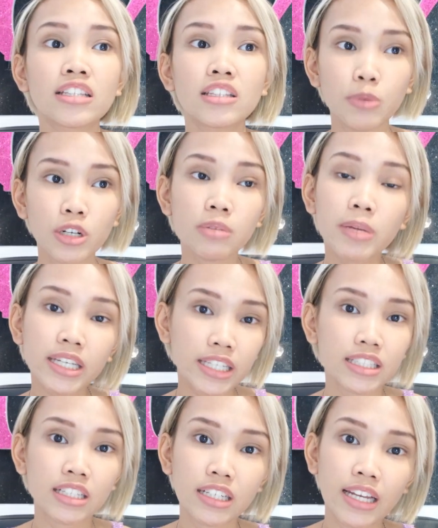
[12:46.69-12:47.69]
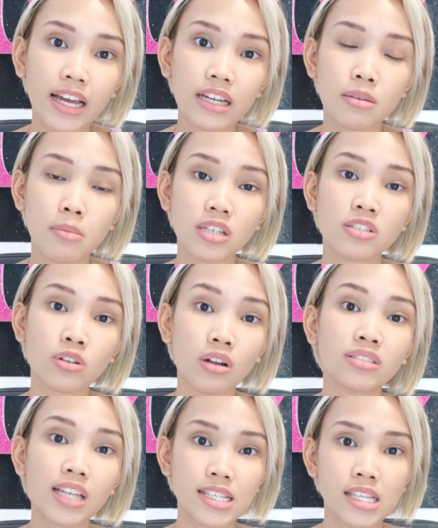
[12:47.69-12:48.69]
the more na makikita nila na may
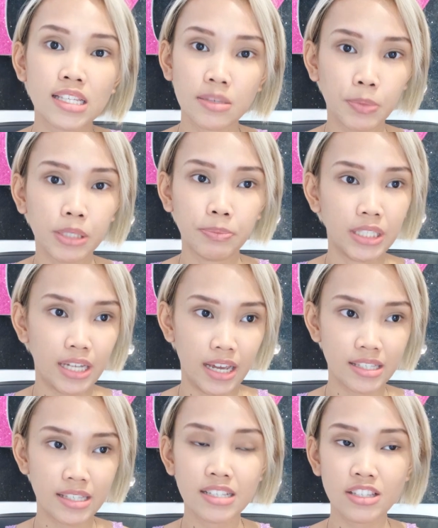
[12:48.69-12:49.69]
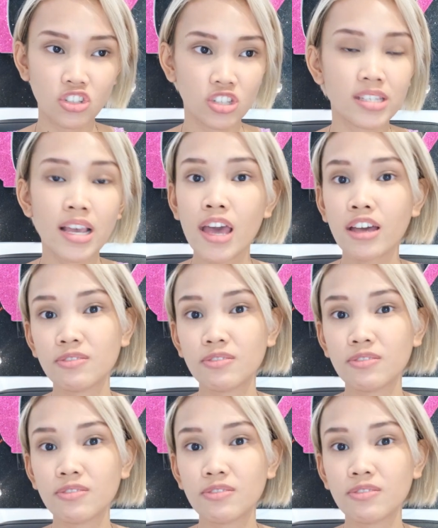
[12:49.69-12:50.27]
strong ties ka sa Pilipinas, such as